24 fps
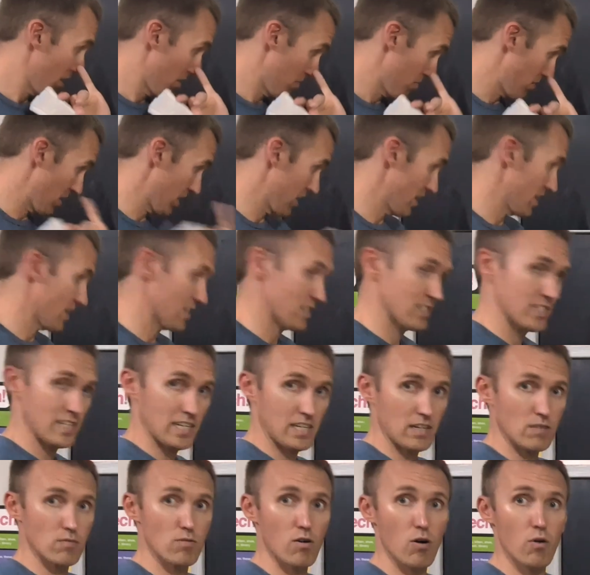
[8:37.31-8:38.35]
taking the
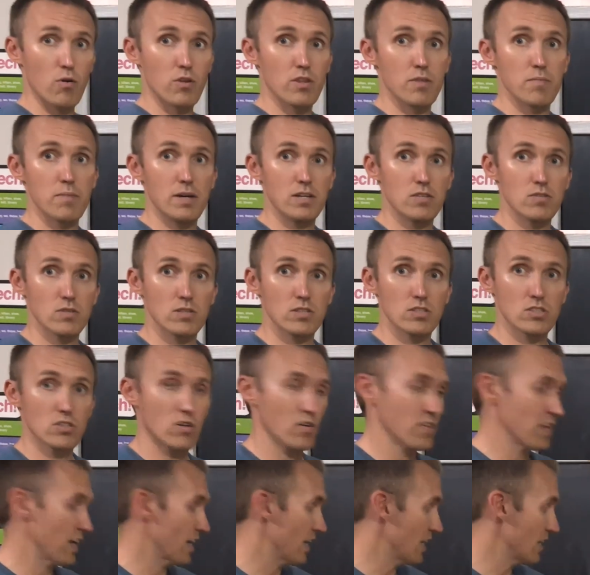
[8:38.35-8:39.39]
second row in the matrix, call
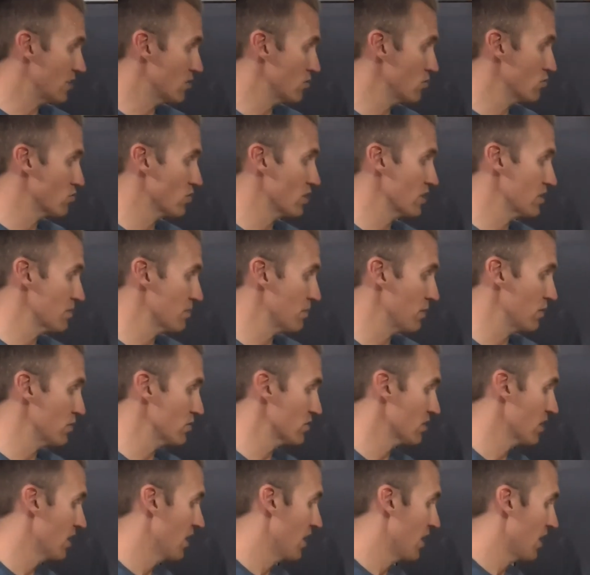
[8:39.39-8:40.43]
that A2
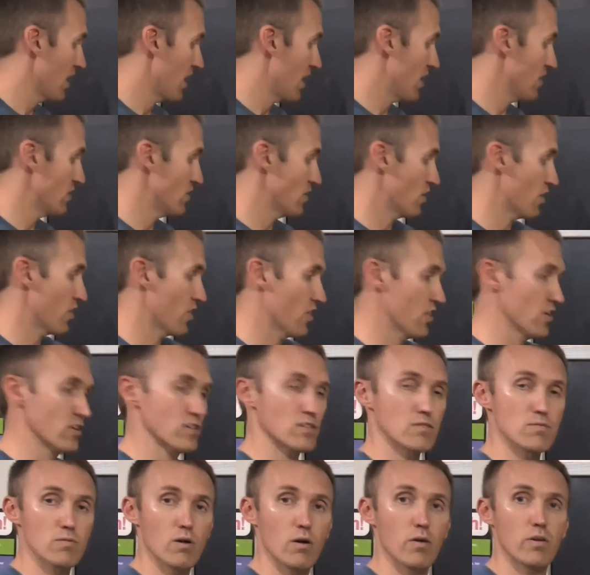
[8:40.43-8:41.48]
transpose, and the
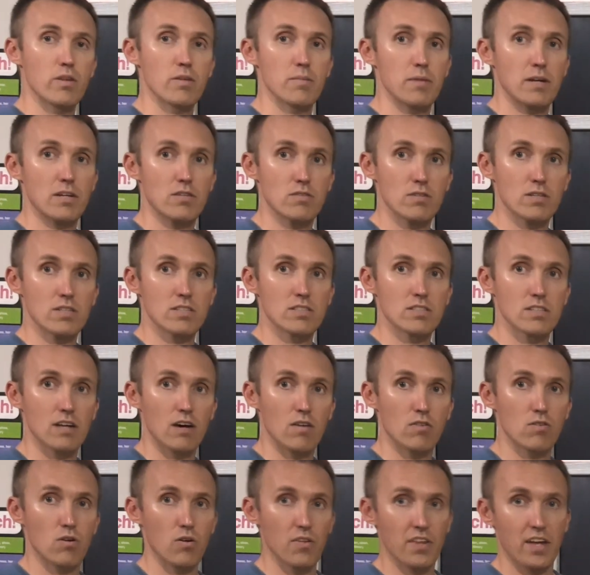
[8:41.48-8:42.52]
third row in the matrix, I'll
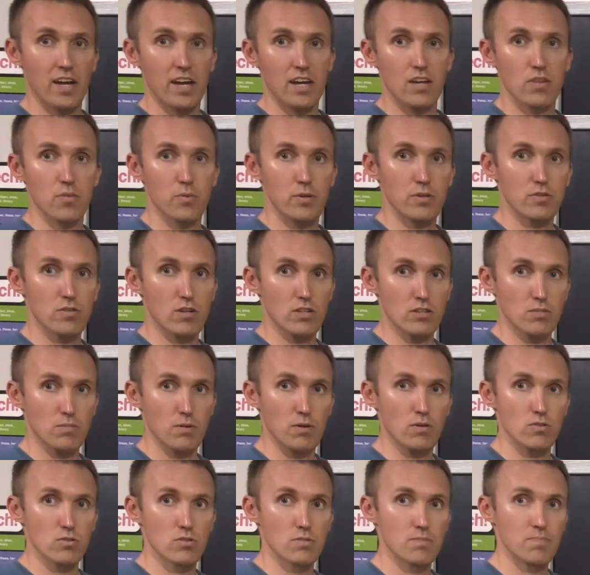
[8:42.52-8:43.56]
call that A3
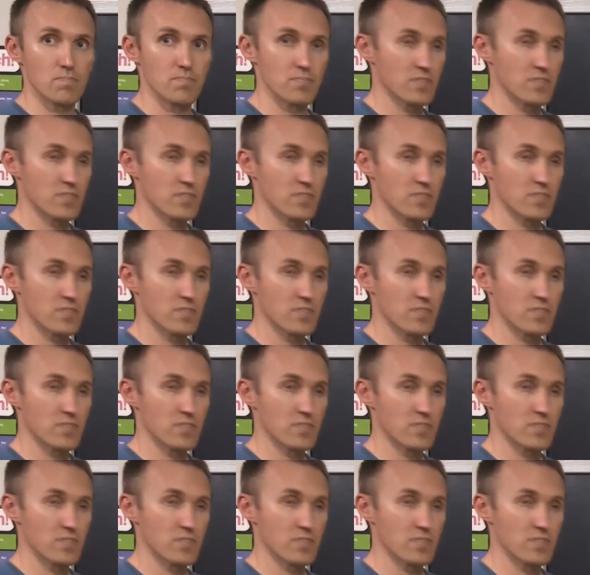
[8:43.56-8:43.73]
transpose.